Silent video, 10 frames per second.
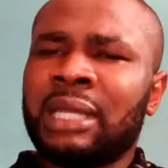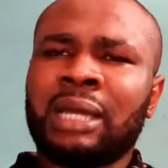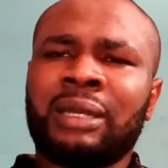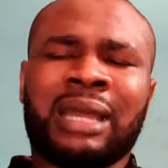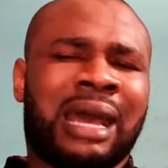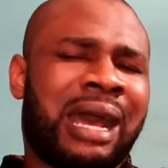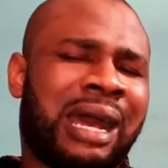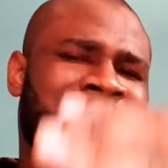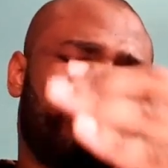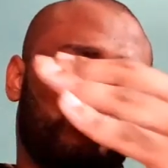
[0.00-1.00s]
down
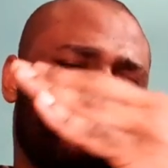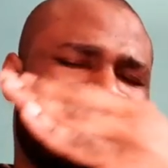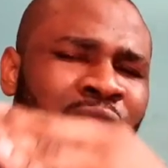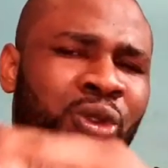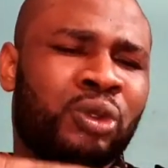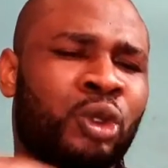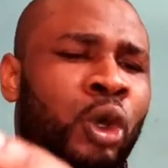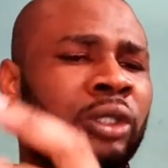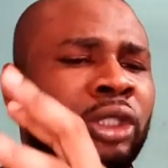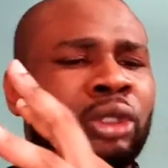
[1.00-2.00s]
and reduce
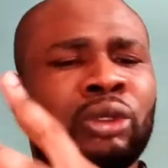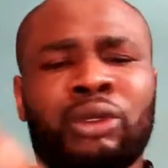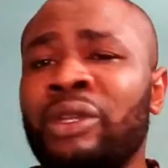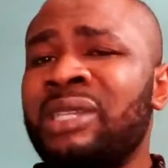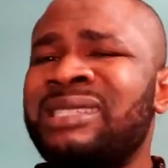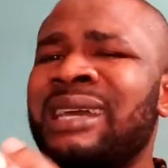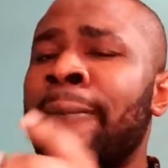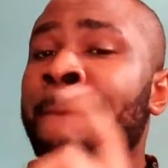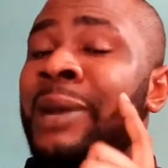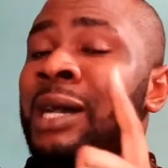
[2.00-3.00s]
or decrease the
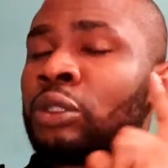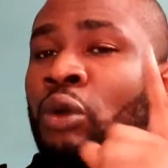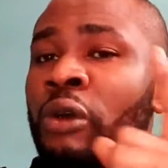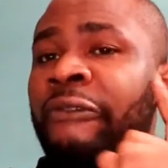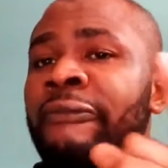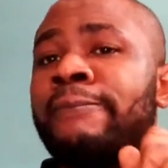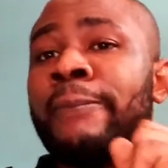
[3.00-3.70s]
amount of